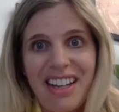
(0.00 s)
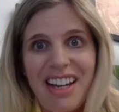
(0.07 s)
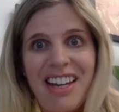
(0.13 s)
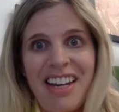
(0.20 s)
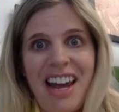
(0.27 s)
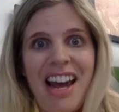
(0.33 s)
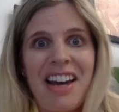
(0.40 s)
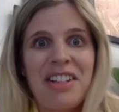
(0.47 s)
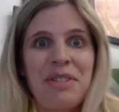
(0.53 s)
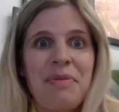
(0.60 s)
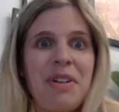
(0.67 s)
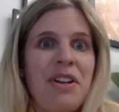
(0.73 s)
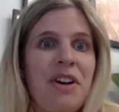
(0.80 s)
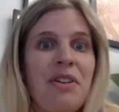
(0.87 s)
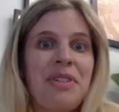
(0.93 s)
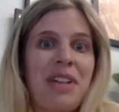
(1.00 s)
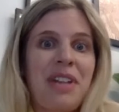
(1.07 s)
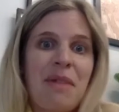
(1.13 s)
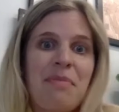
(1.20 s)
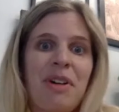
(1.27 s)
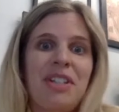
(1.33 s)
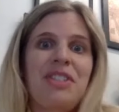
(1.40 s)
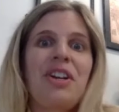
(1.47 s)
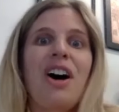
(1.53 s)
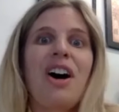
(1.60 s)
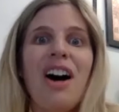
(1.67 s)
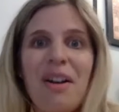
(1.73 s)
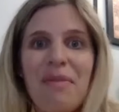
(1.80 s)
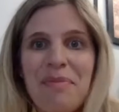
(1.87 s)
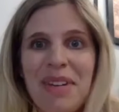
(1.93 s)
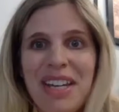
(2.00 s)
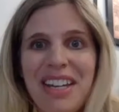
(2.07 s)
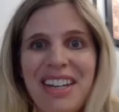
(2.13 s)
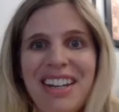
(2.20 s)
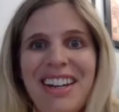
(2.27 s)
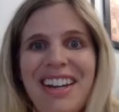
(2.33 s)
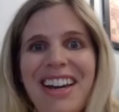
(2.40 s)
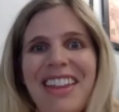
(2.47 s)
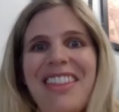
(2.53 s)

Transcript: And as we know, Deborah taught me